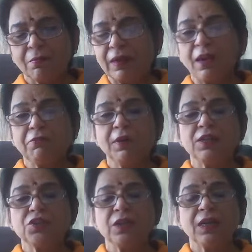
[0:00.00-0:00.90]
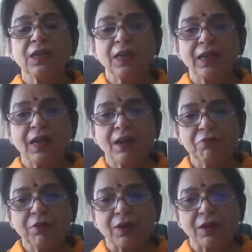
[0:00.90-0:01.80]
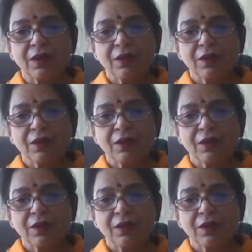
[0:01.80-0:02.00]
By definition, it can never.